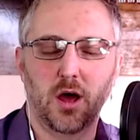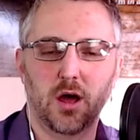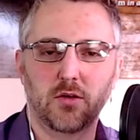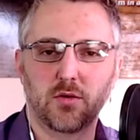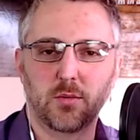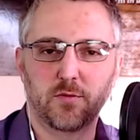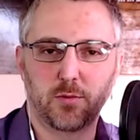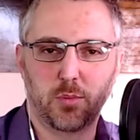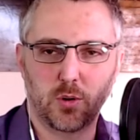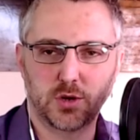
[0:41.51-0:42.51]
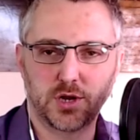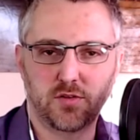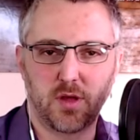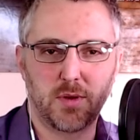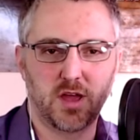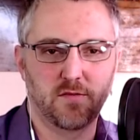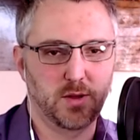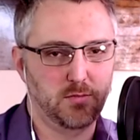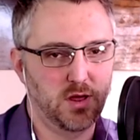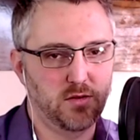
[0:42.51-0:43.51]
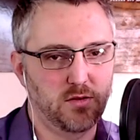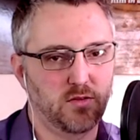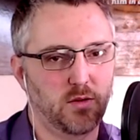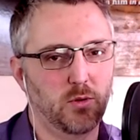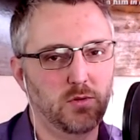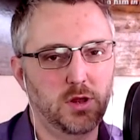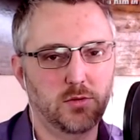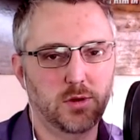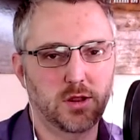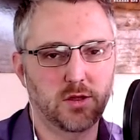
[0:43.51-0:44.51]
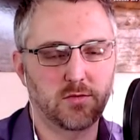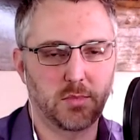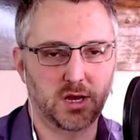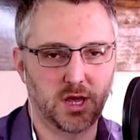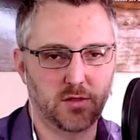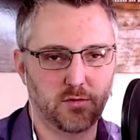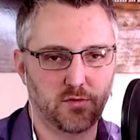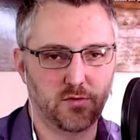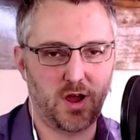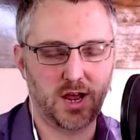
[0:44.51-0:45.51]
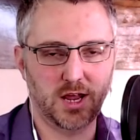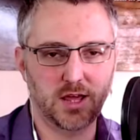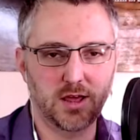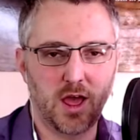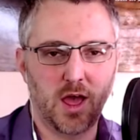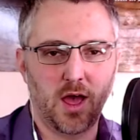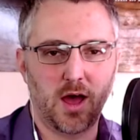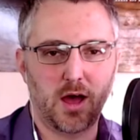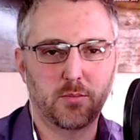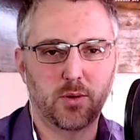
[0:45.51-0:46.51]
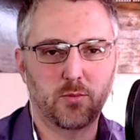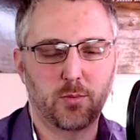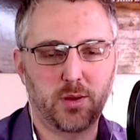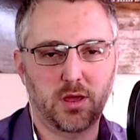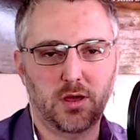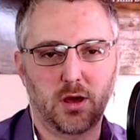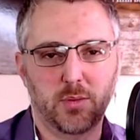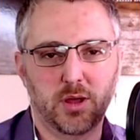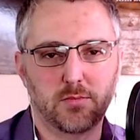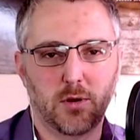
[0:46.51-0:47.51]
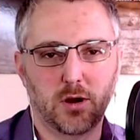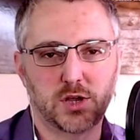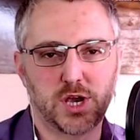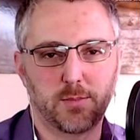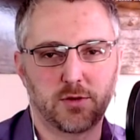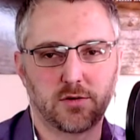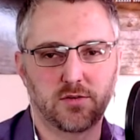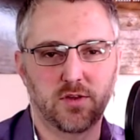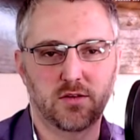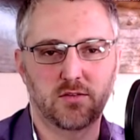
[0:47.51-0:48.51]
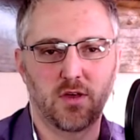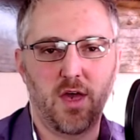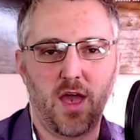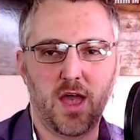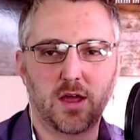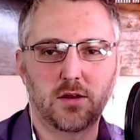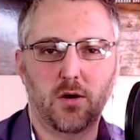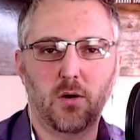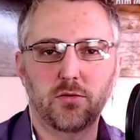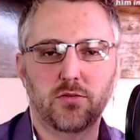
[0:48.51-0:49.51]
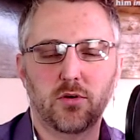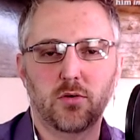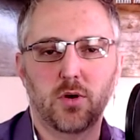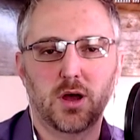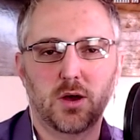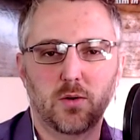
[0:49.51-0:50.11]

some of the portions that may have been missed, as I'm only doing this Monday through Friday, but we're picking up in Mark chapter 6. And also,